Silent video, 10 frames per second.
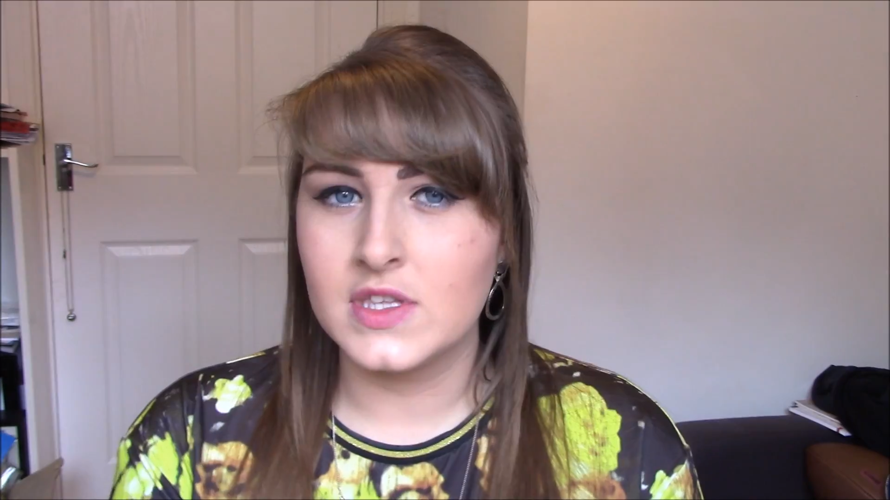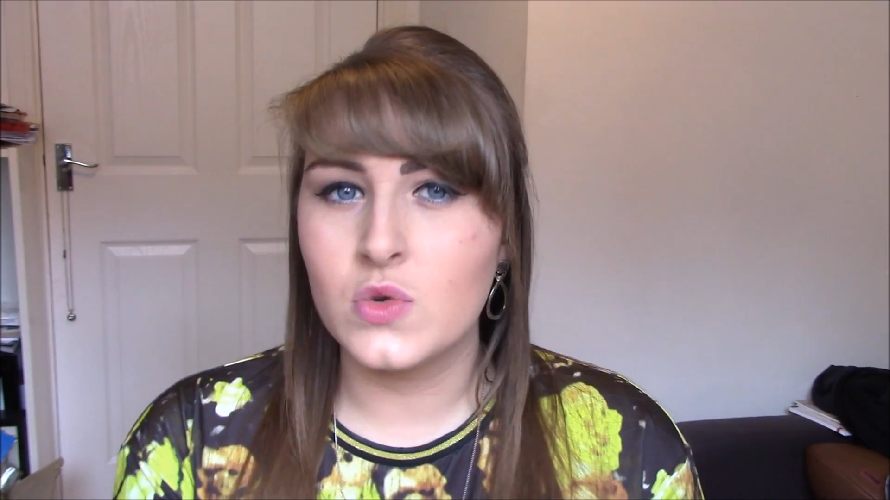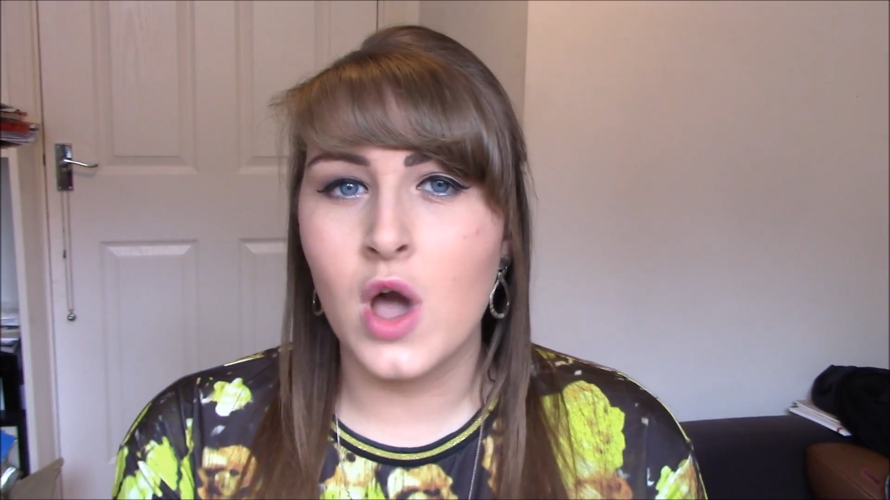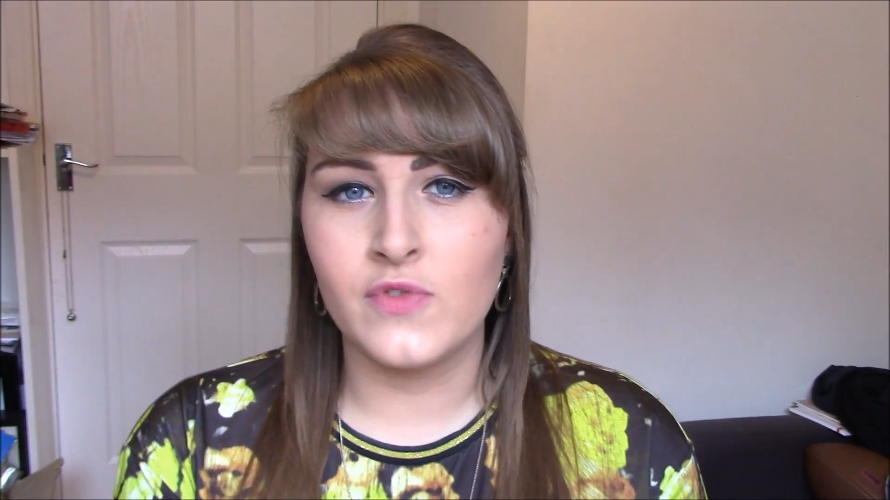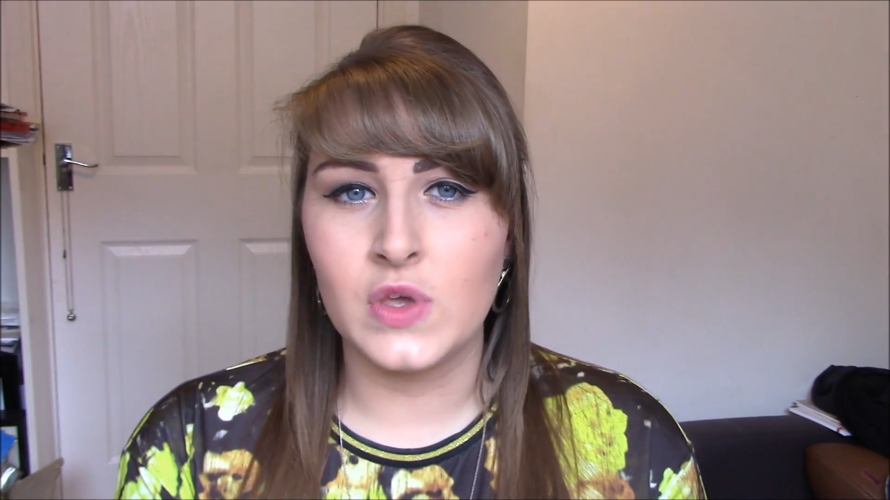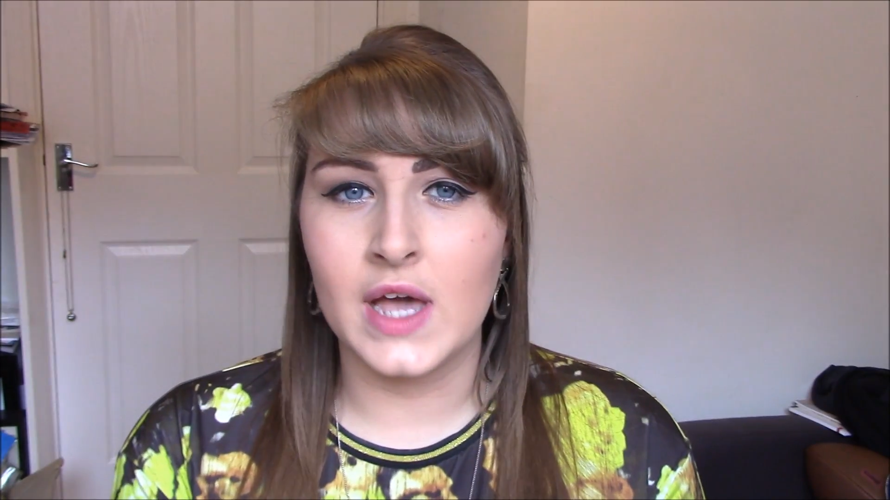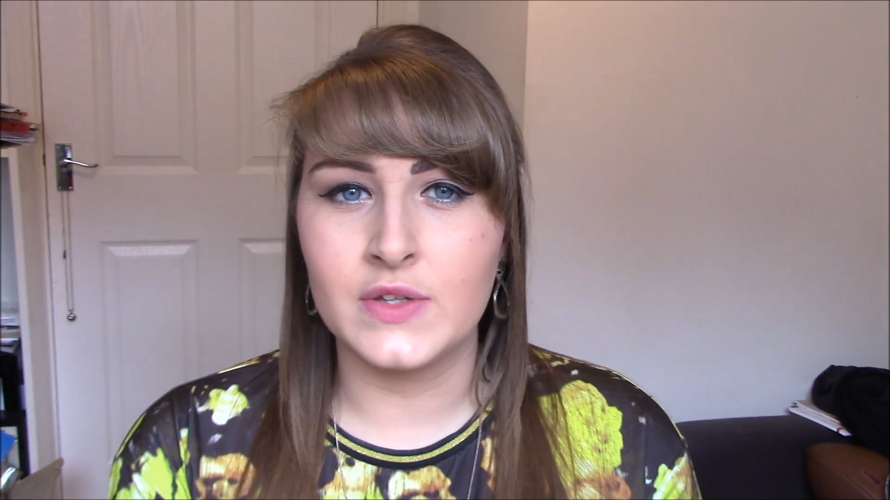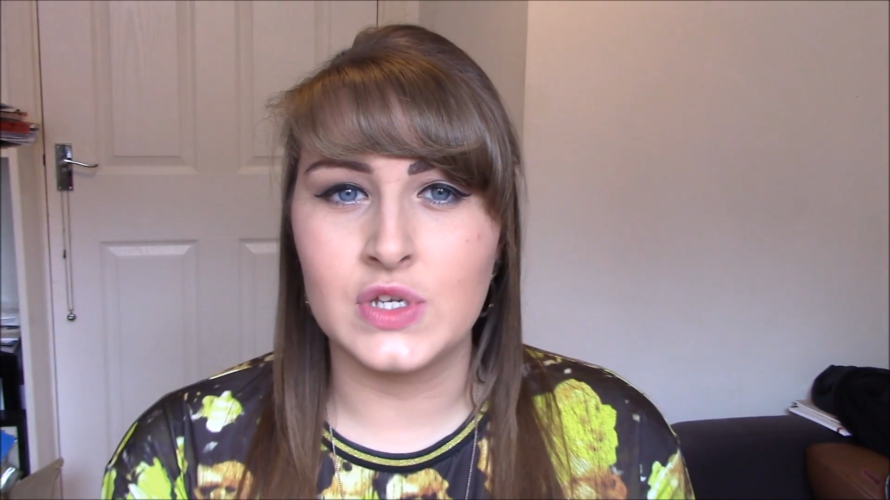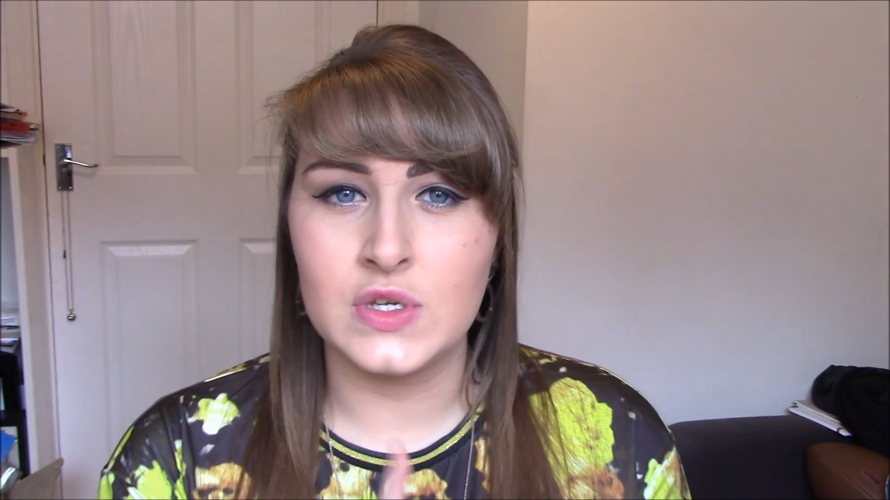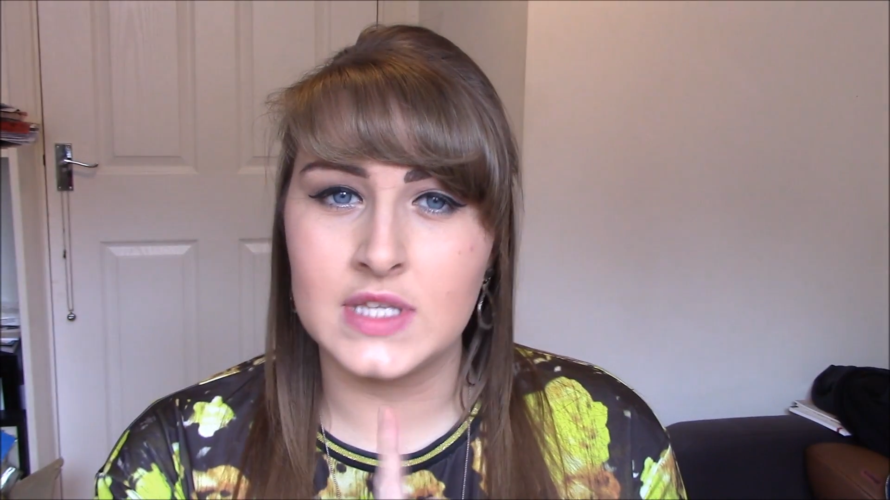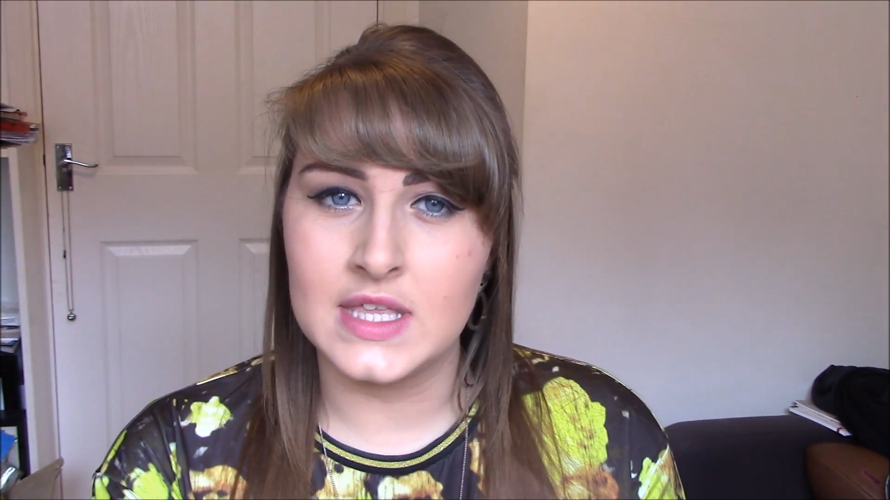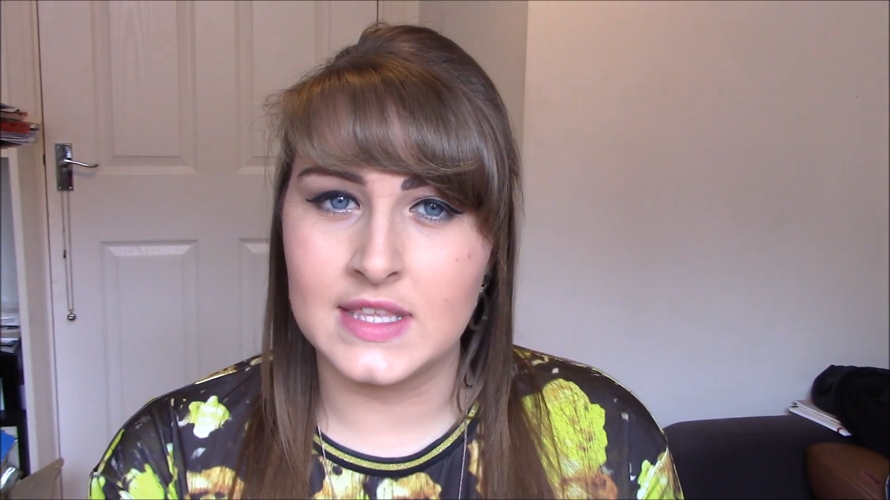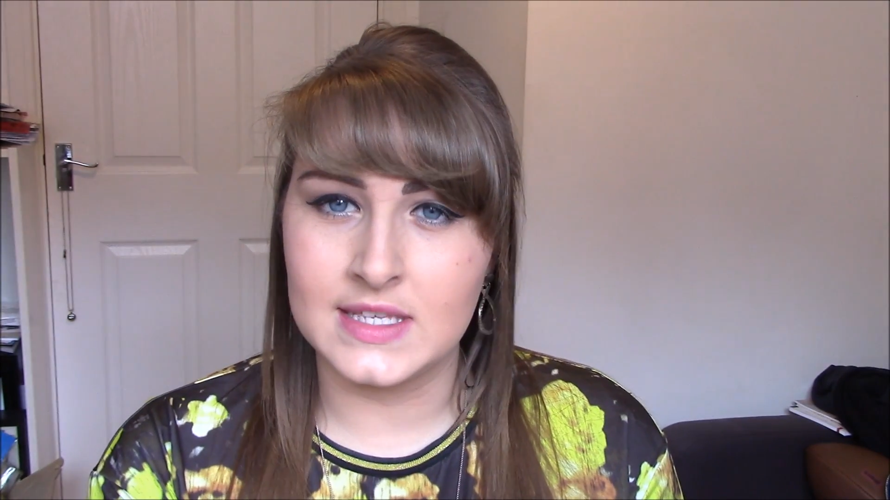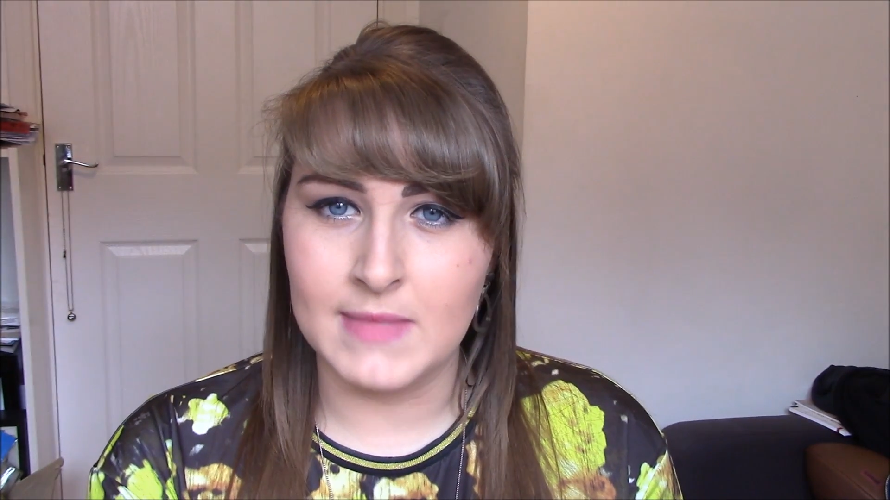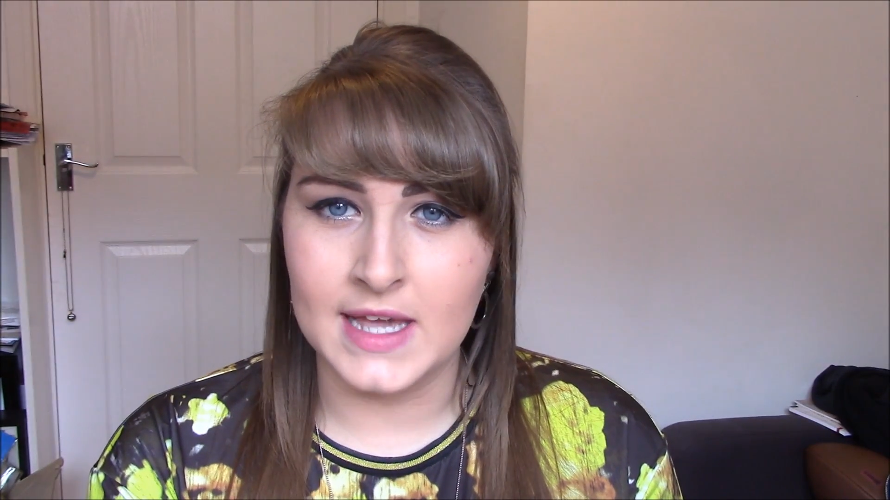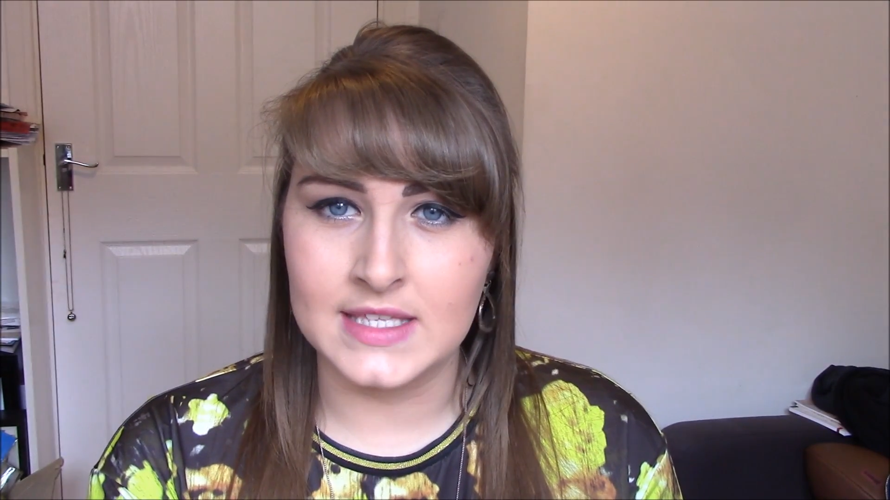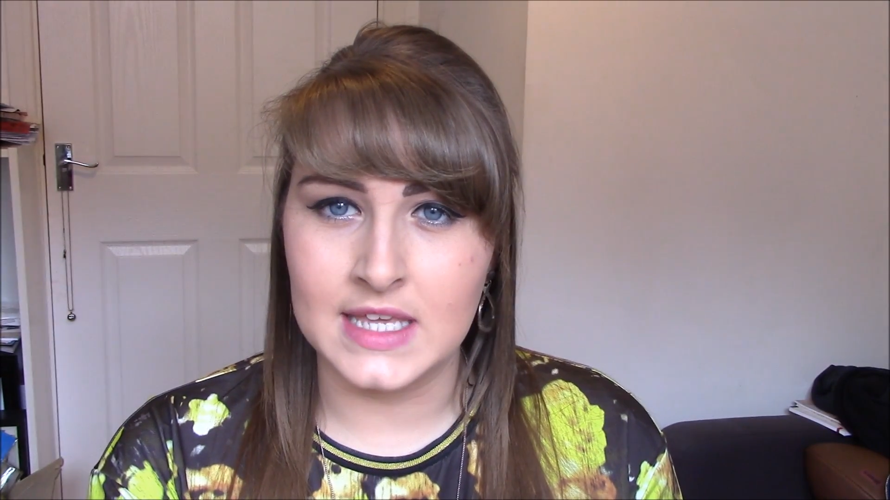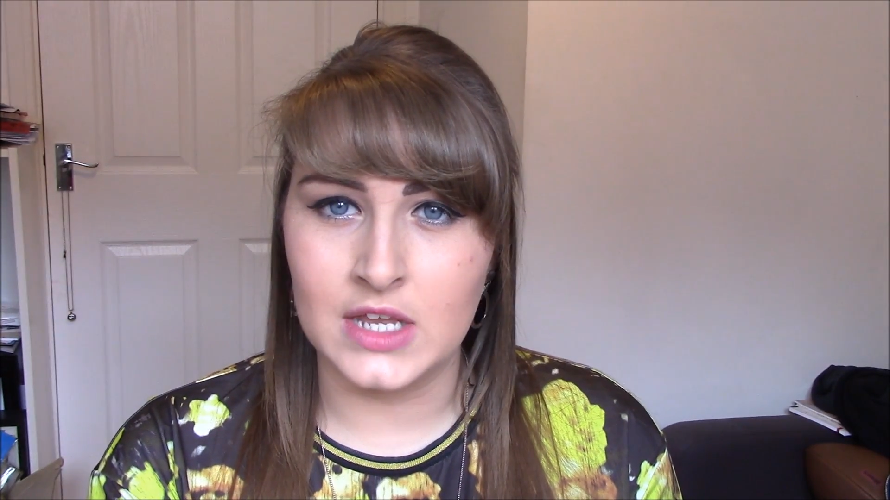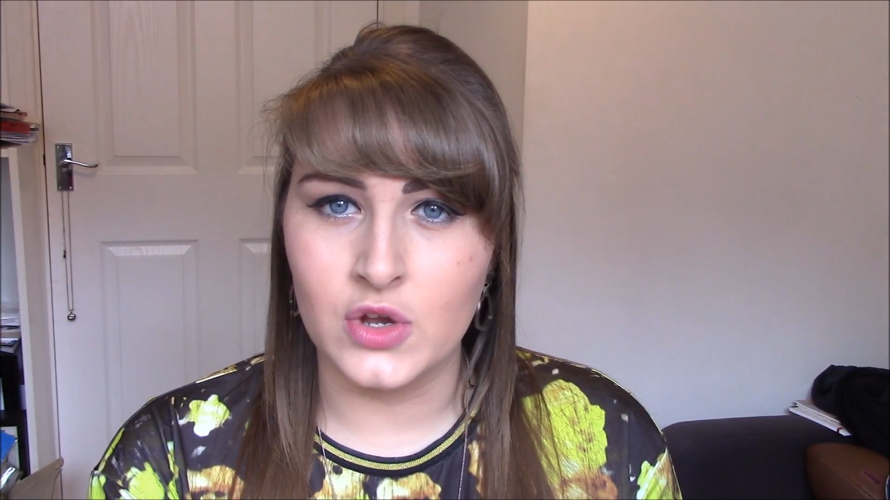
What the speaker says: There's quite a few how-tos in this magazine